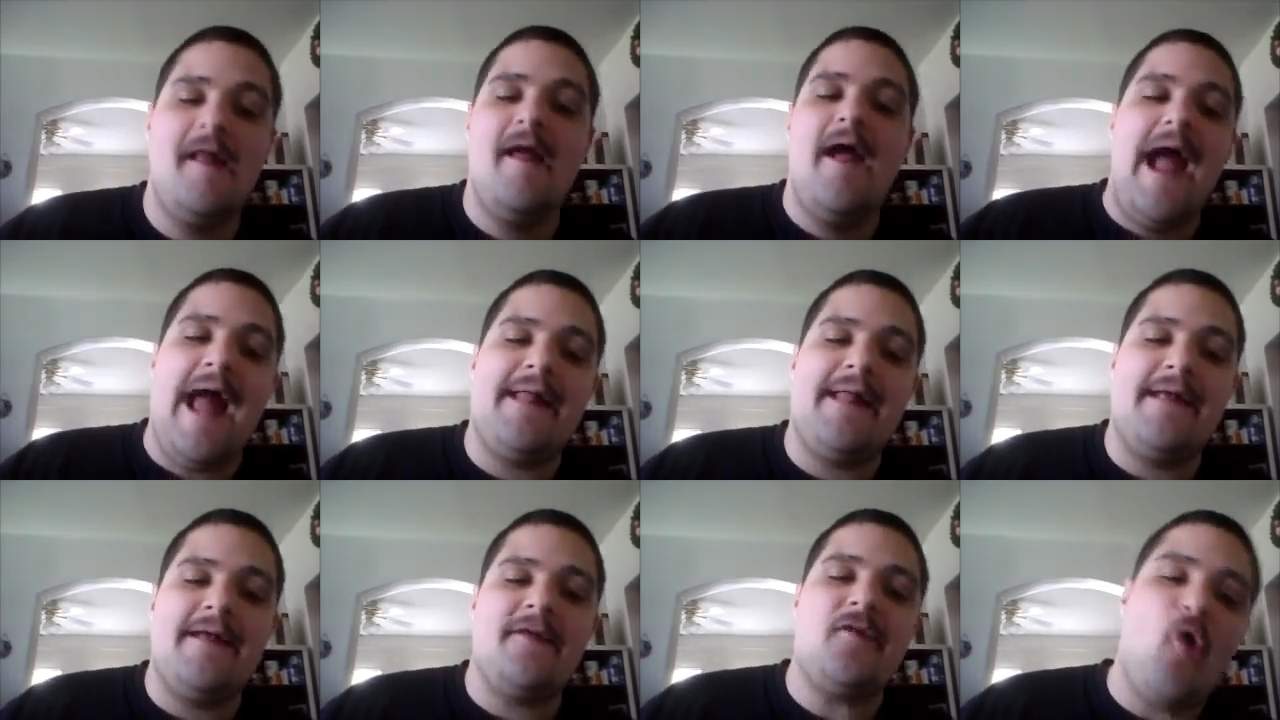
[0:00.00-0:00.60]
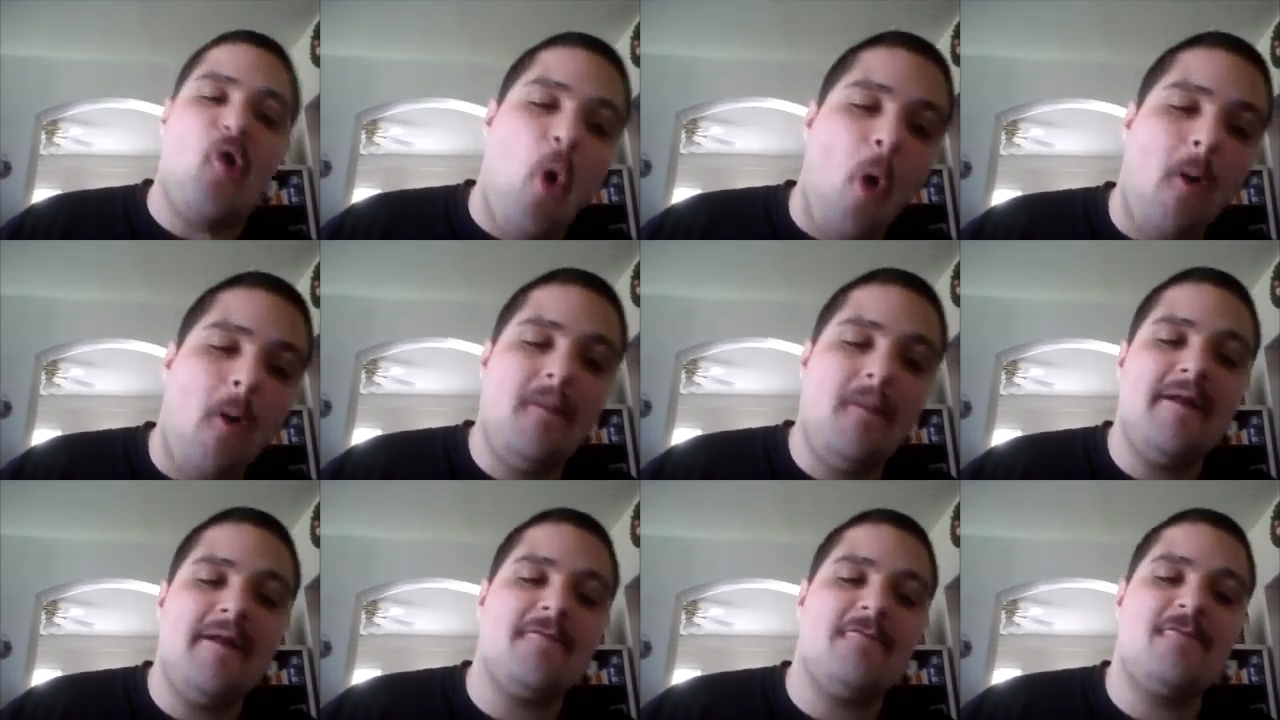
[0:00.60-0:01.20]
and then
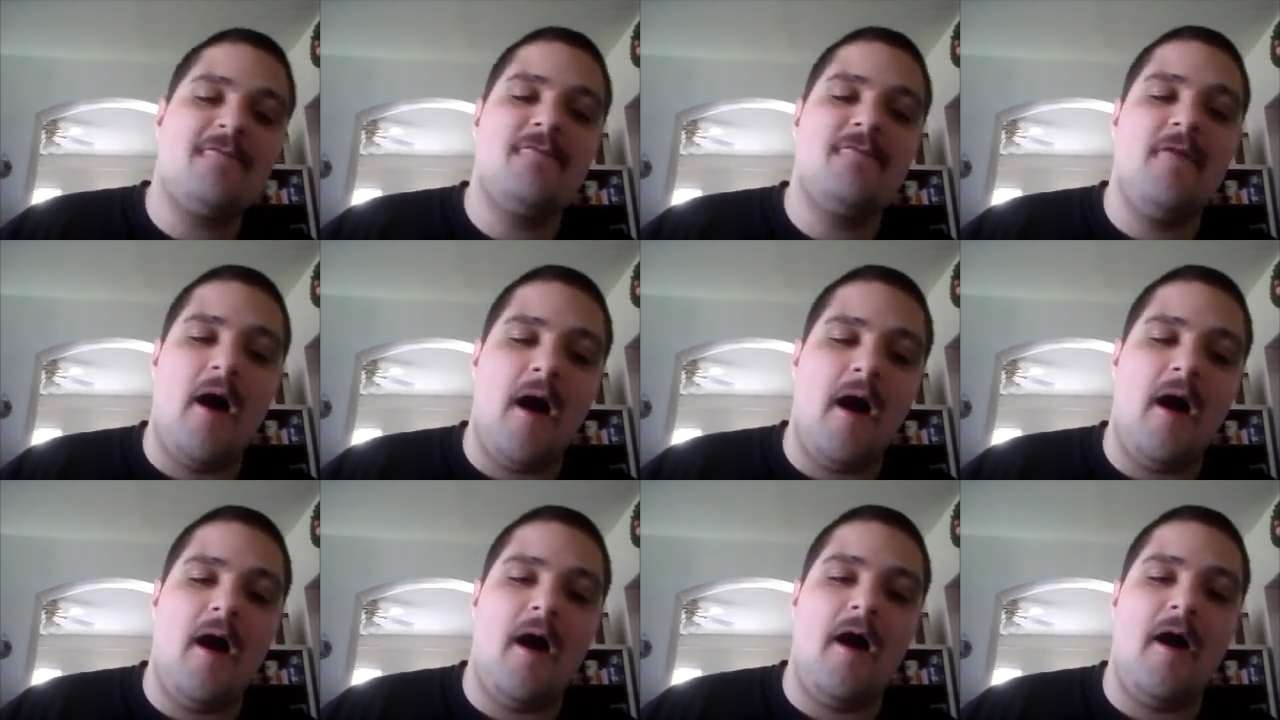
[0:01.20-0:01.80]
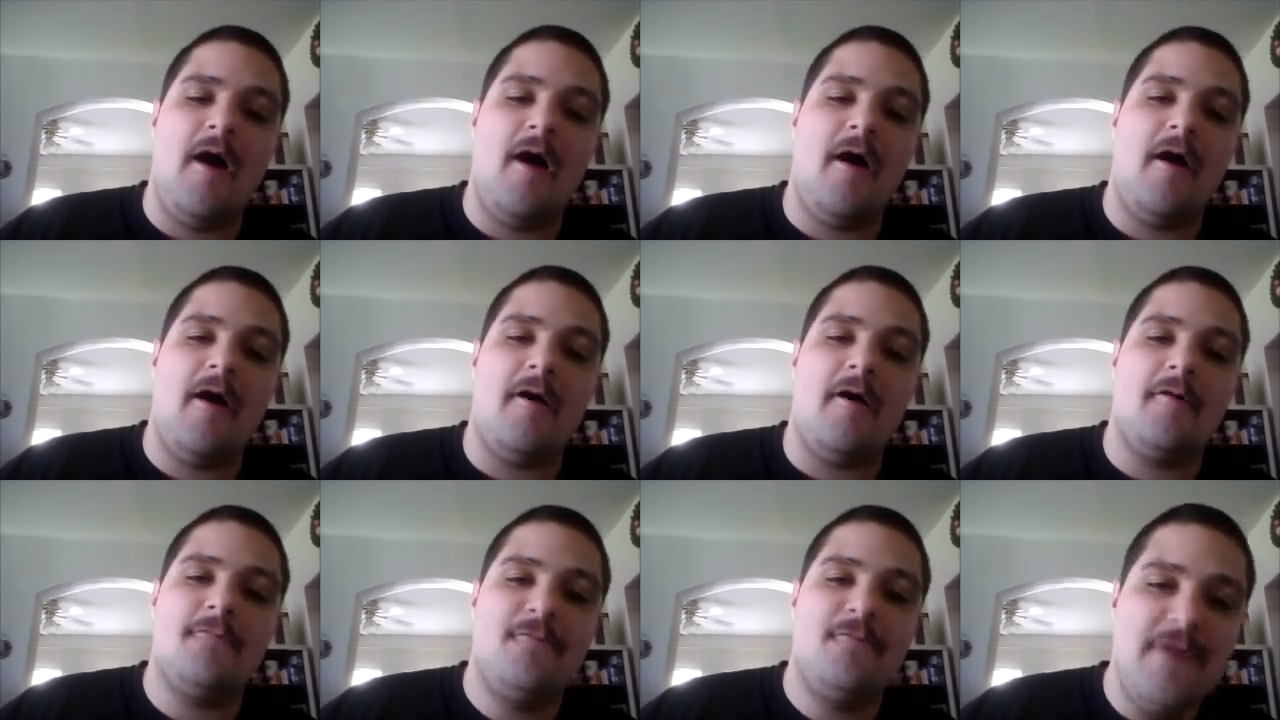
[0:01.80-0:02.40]
call it
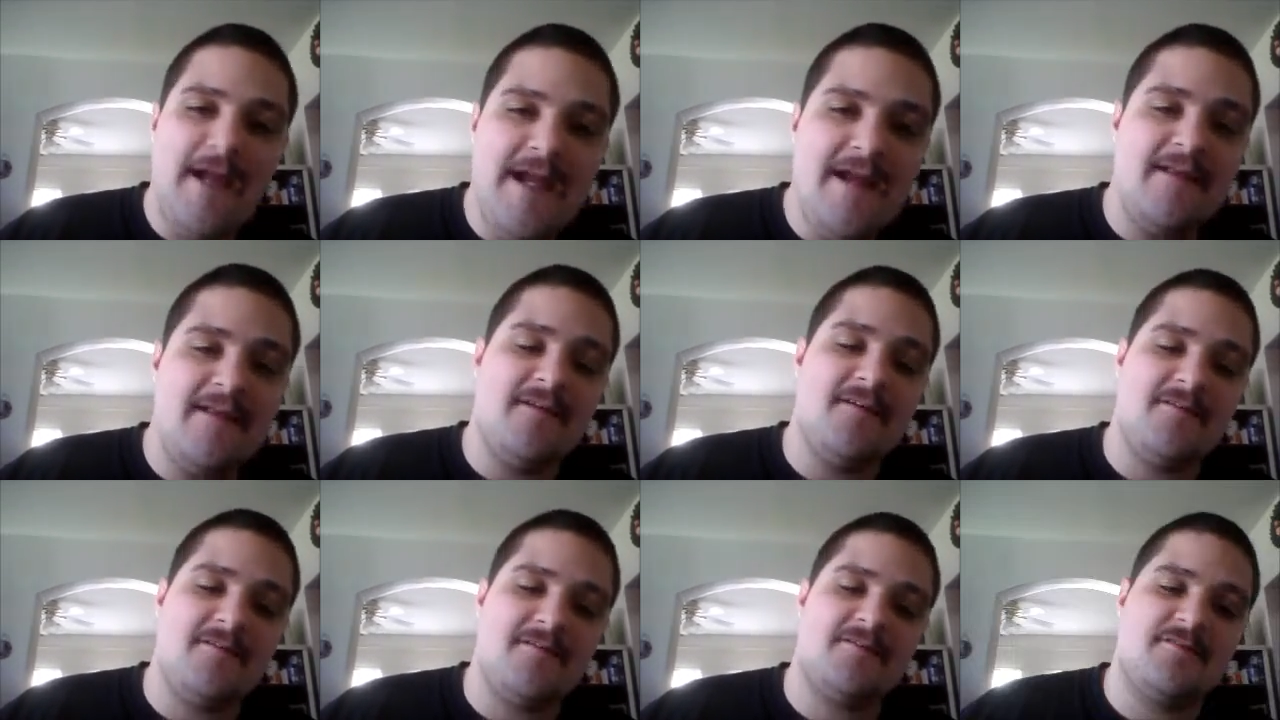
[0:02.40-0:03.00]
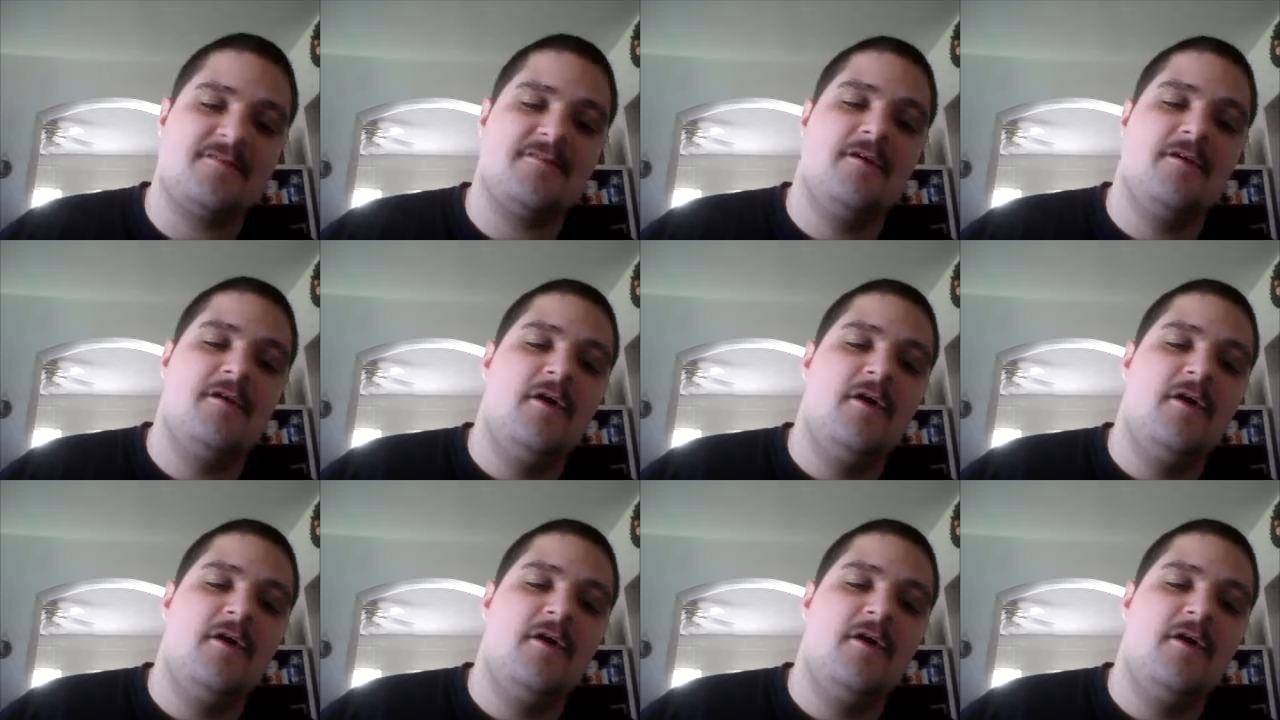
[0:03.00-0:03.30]
a fetus